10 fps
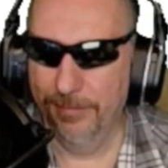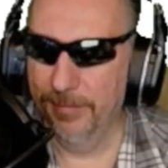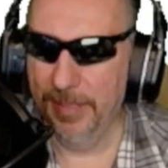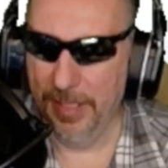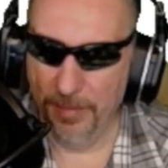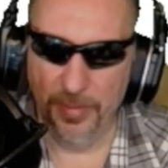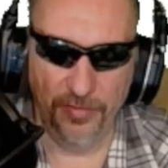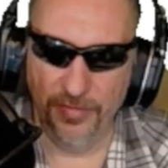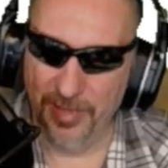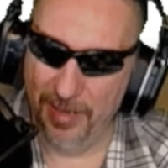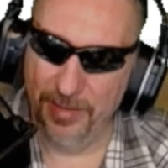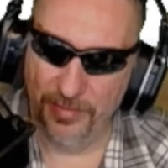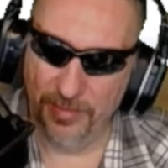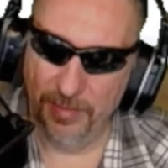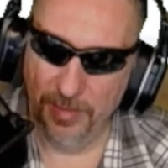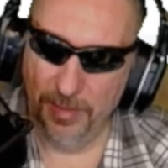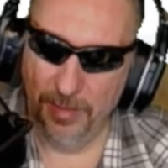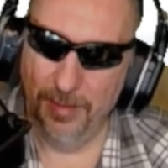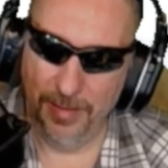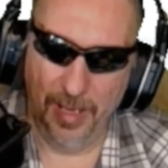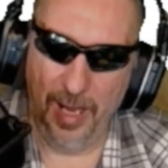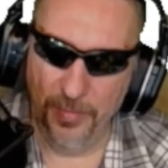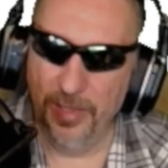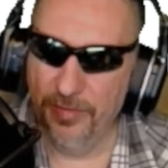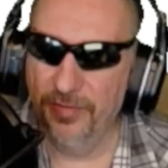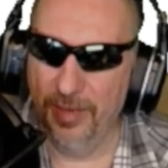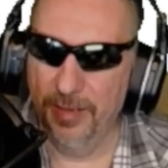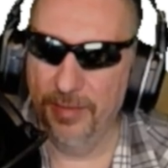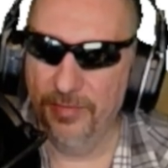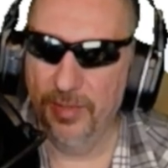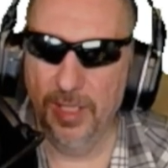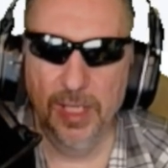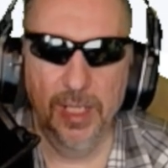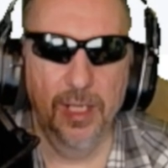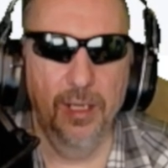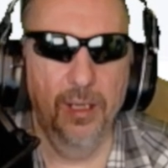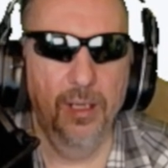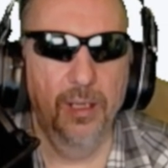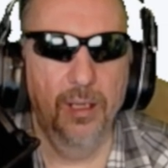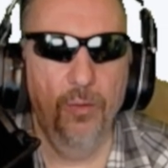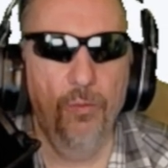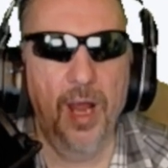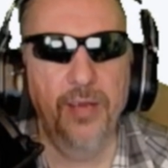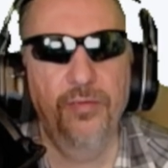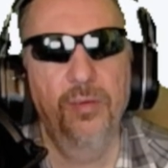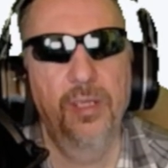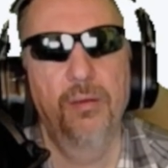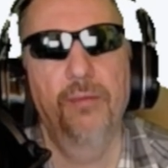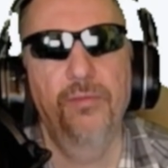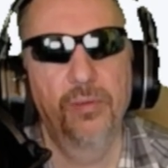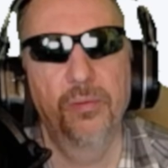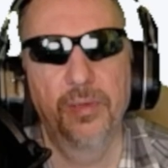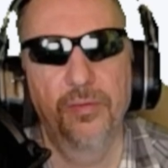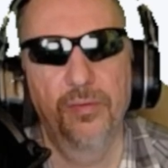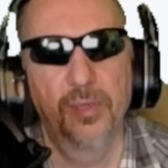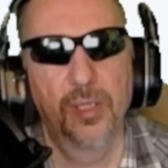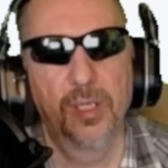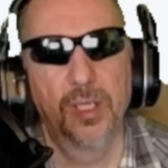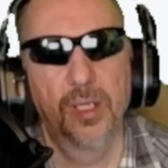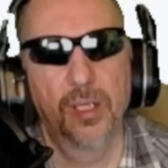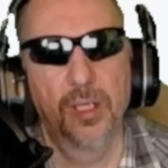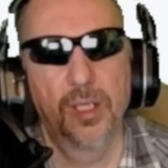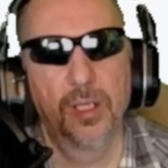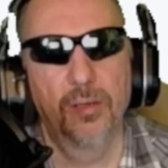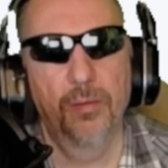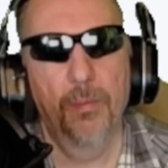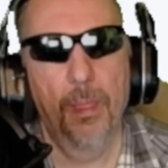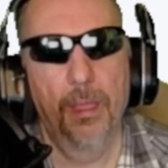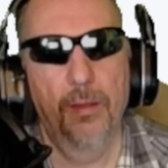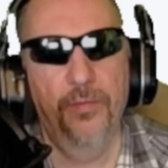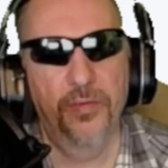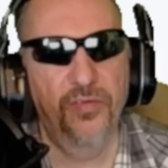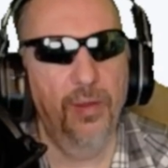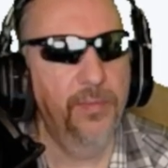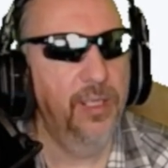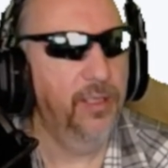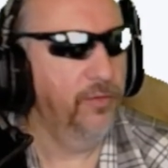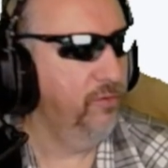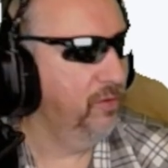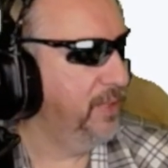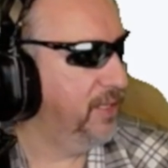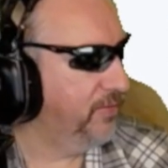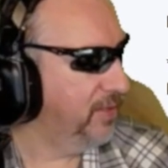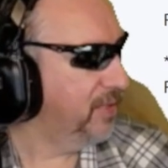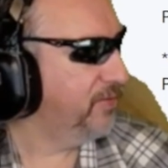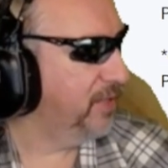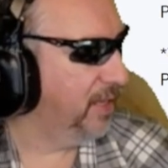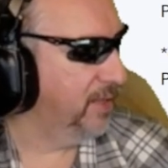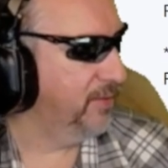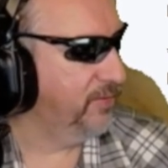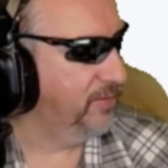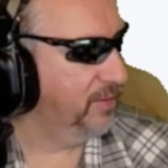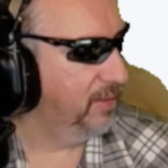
Can I be just honest? Can I be just honest? Why, Sony, do you have to do this? For something that should be as easy as